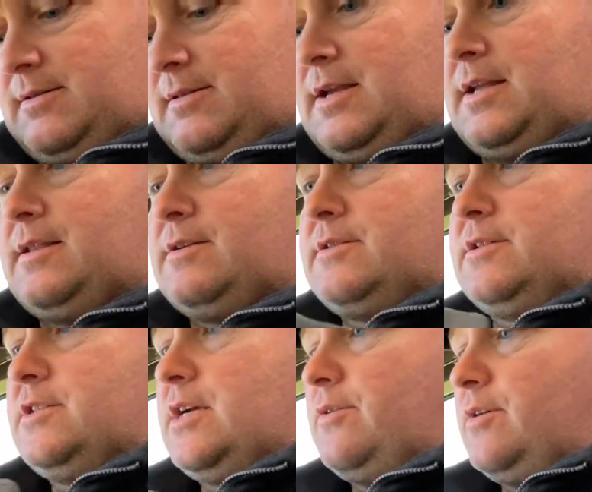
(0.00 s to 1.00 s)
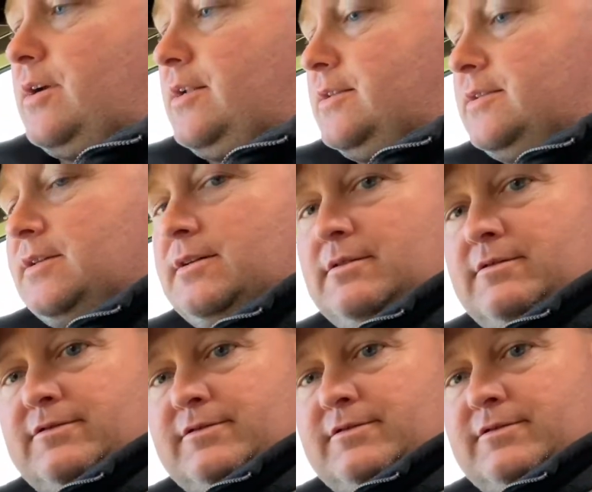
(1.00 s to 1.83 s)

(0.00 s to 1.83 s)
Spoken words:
And there's the shower head itself.